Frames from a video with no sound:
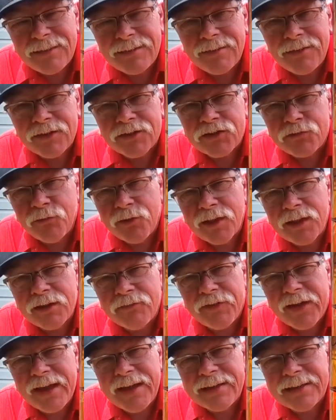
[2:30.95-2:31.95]
Looks really
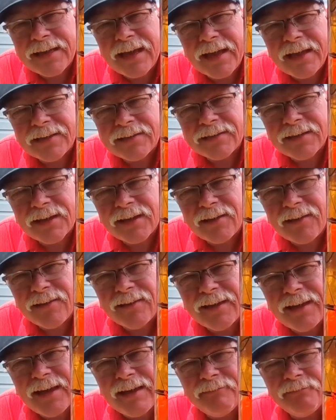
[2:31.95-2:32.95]
fantastic,
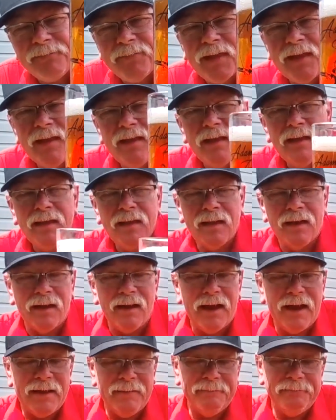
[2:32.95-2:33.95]
all that. All
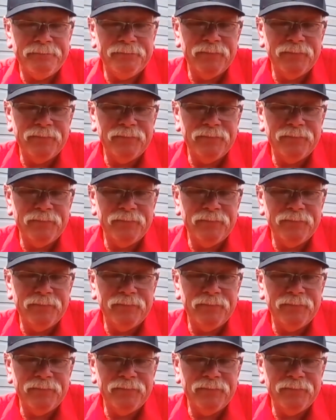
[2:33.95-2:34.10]
right.